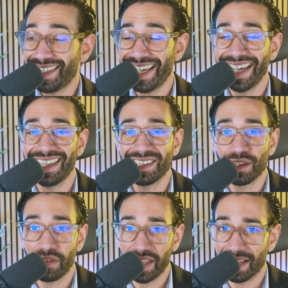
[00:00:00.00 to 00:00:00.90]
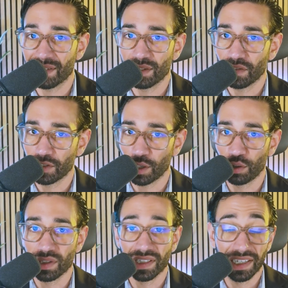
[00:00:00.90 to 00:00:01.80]
tens of thousands of
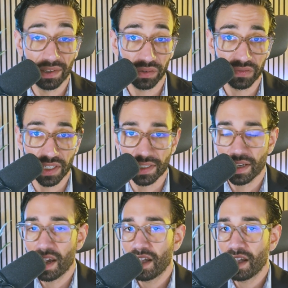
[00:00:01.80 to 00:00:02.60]
dollars in legal fees